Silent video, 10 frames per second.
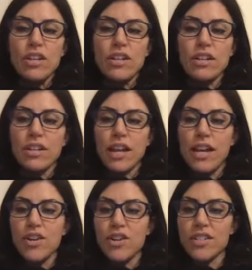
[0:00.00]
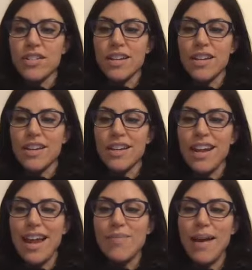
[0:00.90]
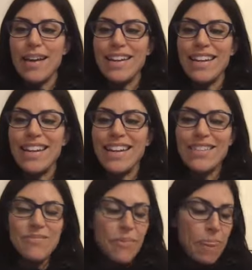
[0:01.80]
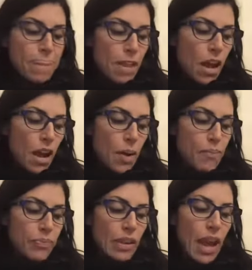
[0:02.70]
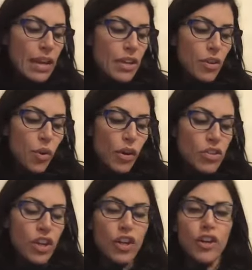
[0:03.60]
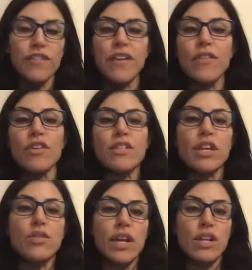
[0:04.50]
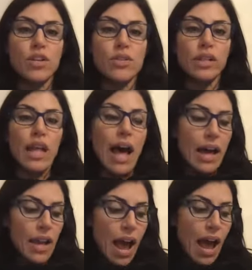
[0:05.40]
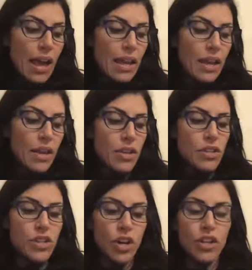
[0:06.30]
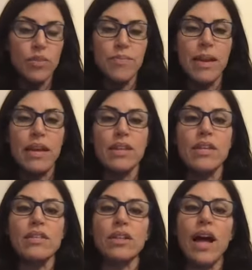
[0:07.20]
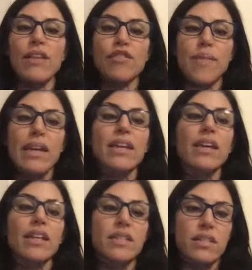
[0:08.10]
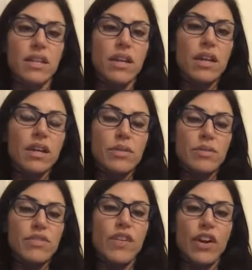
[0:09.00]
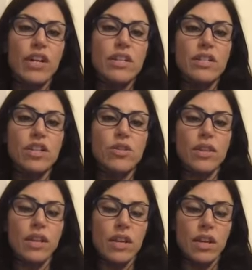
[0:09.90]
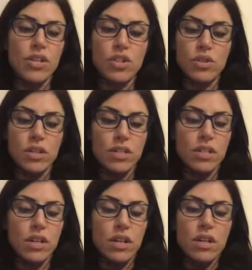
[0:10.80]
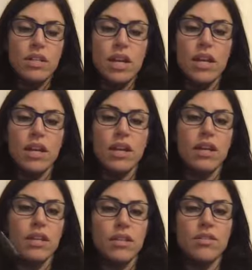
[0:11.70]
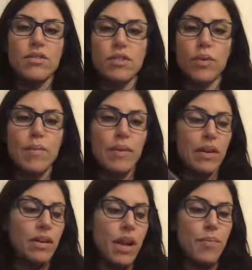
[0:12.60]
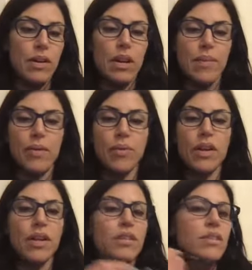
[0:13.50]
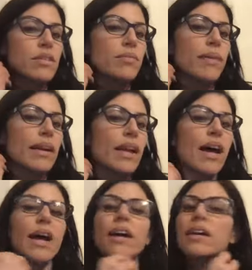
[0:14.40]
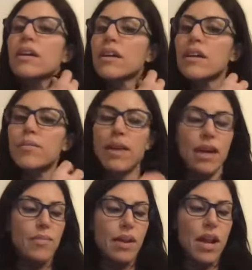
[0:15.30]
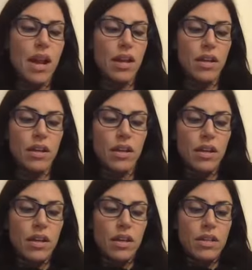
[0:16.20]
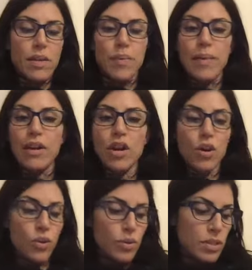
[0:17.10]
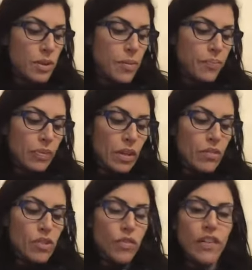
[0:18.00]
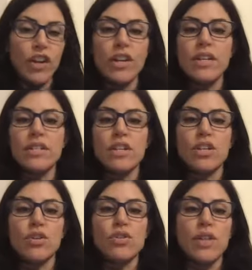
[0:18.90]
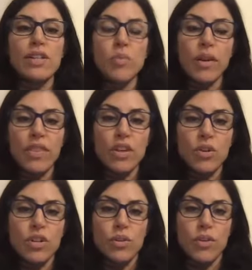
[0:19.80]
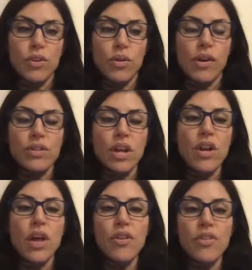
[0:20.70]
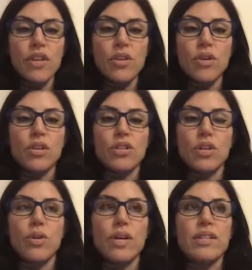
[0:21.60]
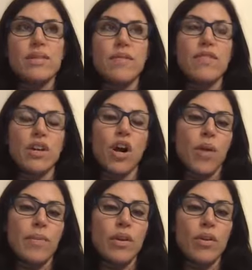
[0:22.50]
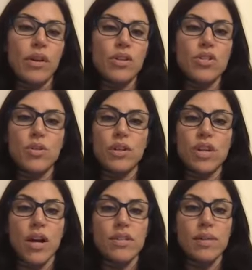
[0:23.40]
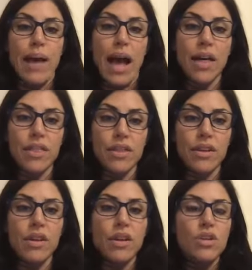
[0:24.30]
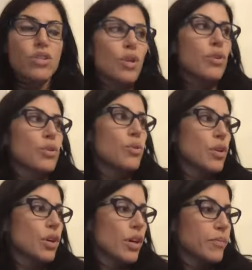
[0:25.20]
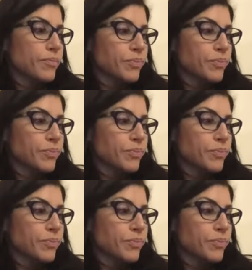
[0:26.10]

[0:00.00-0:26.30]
hey Kristen, hey Penny, any of the oils that are your favorites that you tend to use a lot. I started making these a lot for my kids because it was very easy to use on the kids. You just take it, swipe it, I put it on my wrist, my neck, behind my neck, tip of my nose. So very easy to use. So that's one thing you can do with your oils. Another thing you can do is some of the calming oils you could toss in a bath. So you could